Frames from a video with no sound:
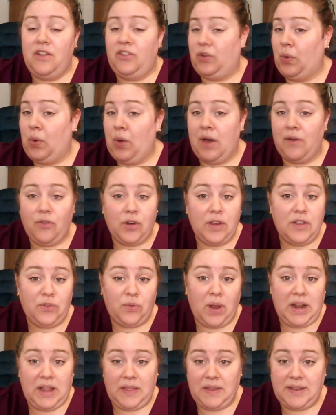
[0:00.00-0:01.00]
So whoever
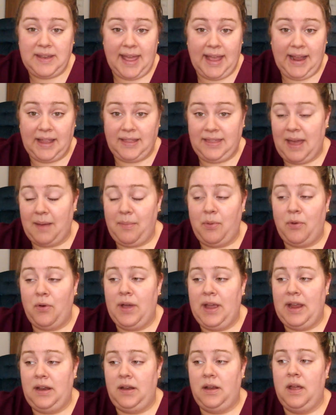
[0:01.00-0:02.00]
is running the tech at that
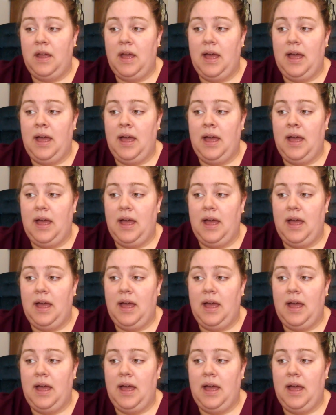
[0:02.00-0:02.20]
point,